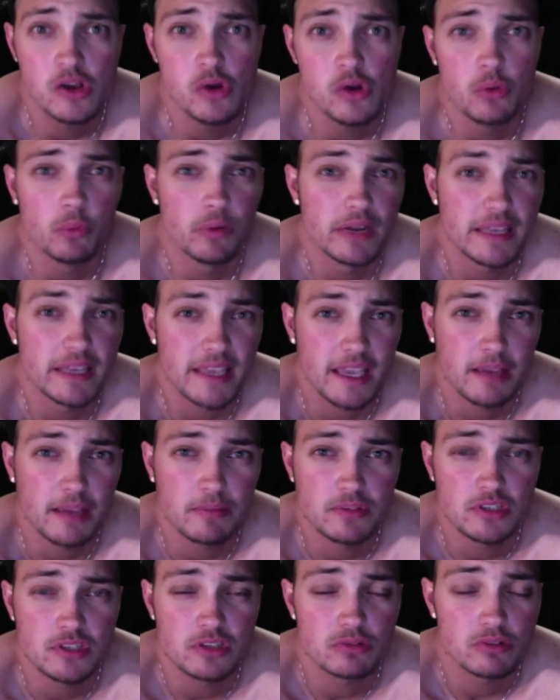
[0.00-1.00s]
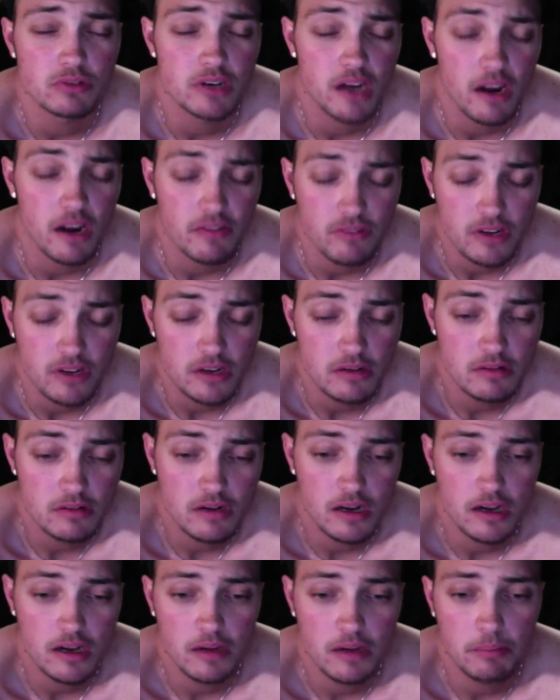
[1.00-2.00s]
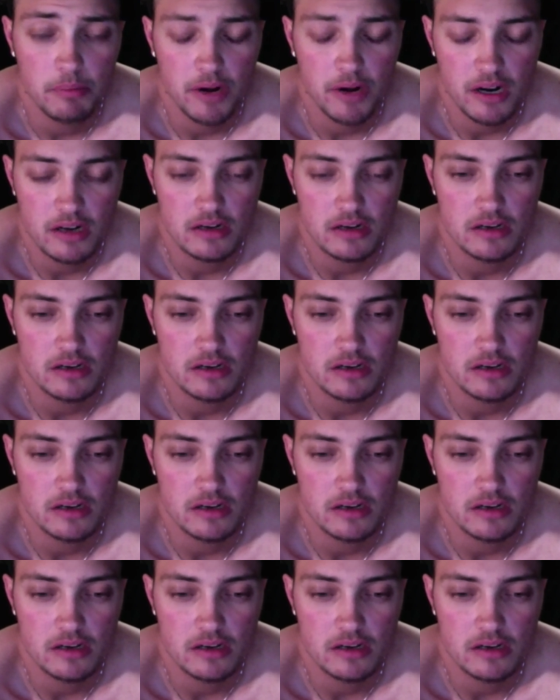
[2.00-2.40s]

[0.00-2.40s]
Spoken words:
when it came to the recovering part.